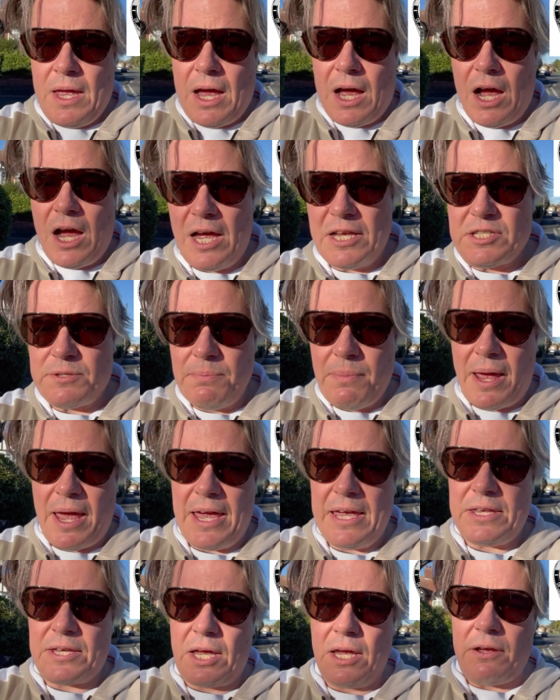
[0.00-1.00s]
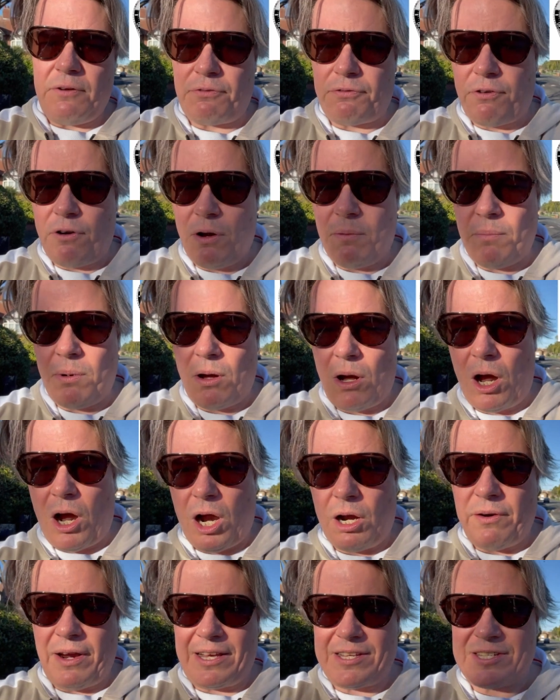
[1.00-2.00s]
Uh, it's made from
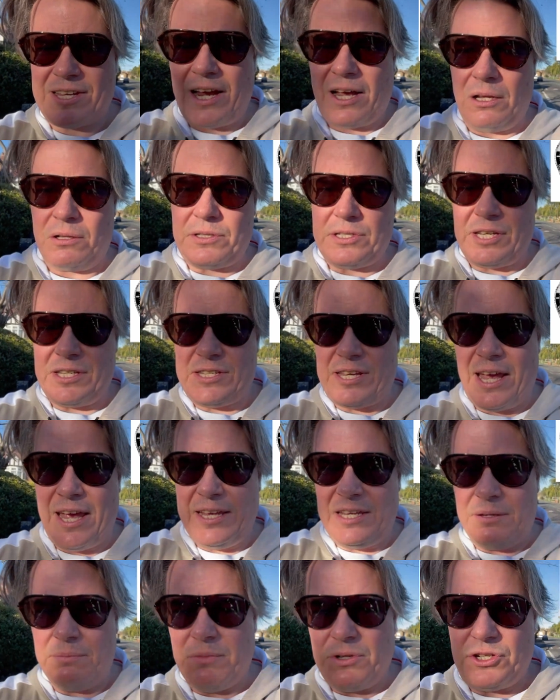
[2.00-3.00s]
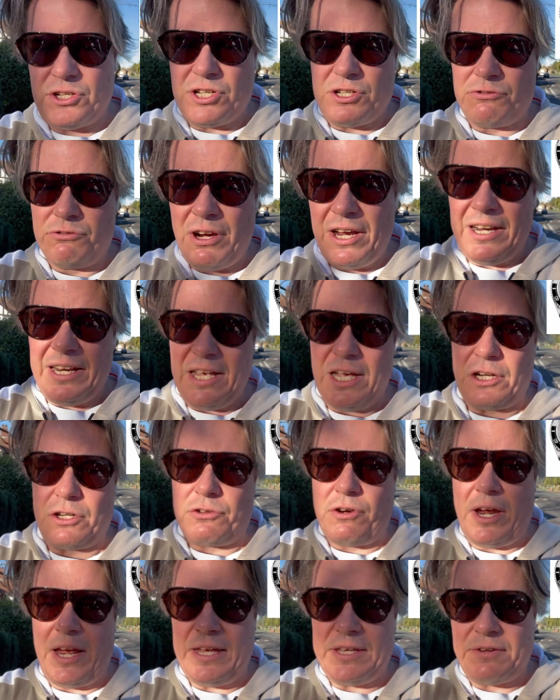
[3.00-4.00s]
R X L titanium, which is really a
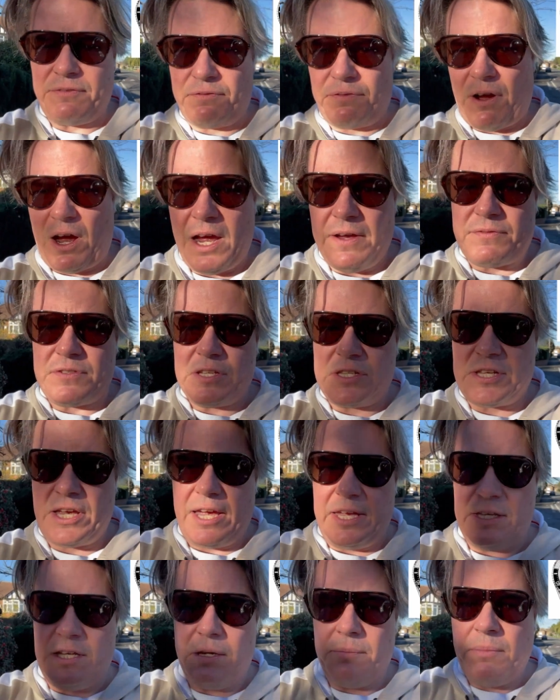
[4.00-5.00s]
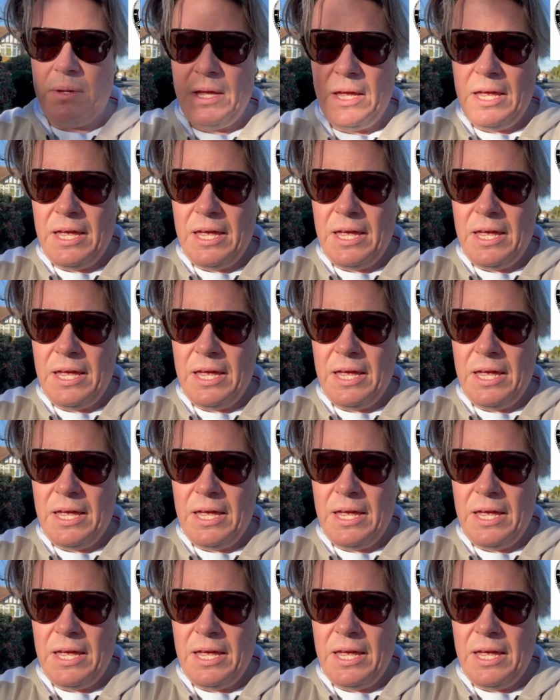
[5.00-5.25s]
grade five titanium.